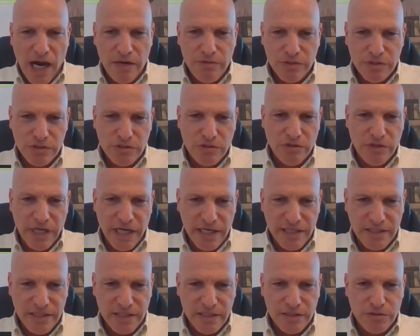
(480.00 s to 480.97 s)
I was
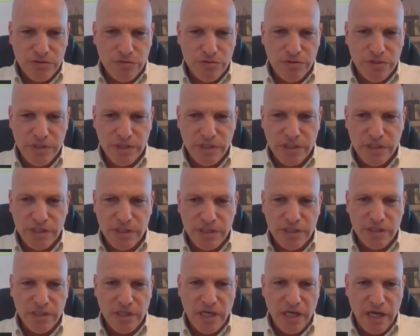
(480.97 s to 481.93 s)
connected to
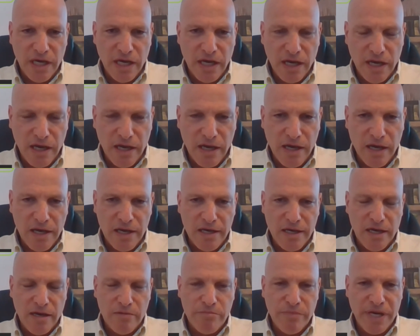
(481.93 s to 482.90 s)
the
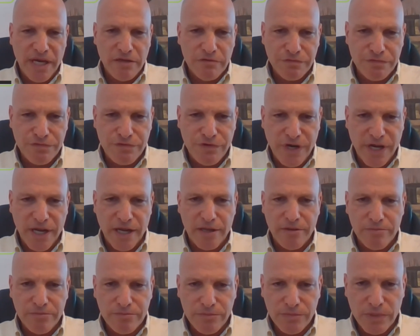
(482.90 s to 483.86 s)
uh,
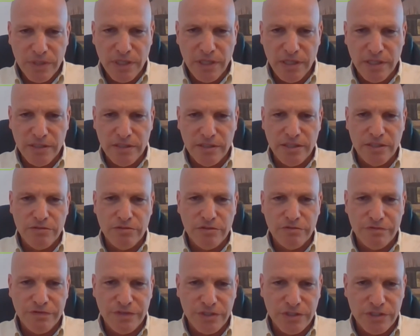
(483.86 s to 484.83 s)
mainframe in the
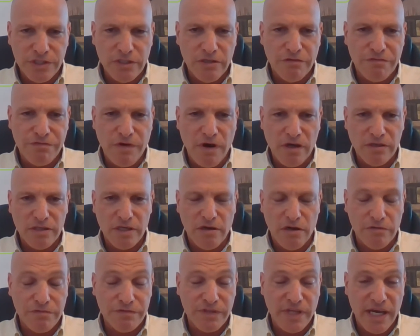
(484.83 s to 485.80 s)
University of, uh,
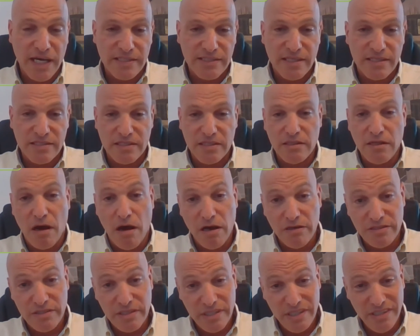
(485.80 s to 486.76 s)
of Texas at
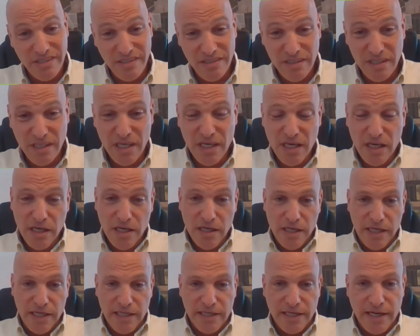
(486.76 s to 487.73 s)
Austin
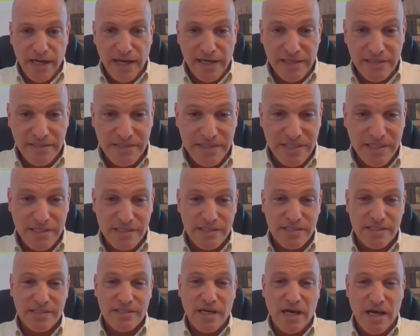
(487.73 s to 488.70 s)
in a
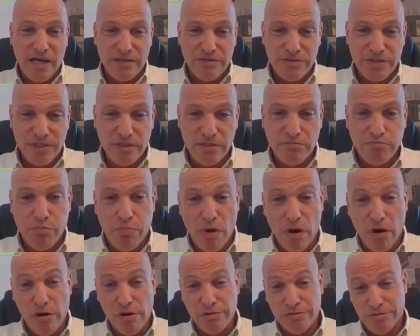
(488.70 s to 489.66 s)
9600
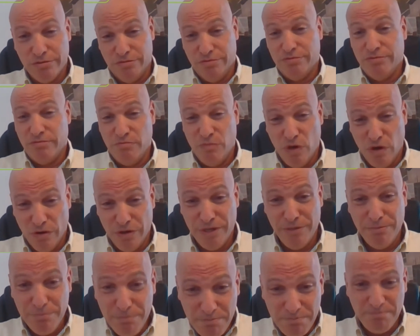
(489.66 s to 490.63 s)
baud
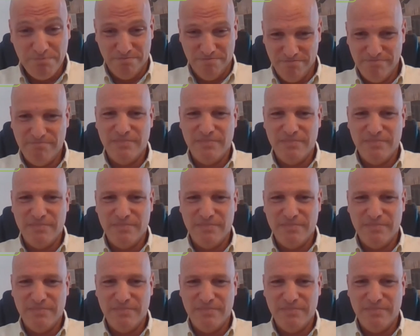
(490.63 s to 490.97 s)
modem.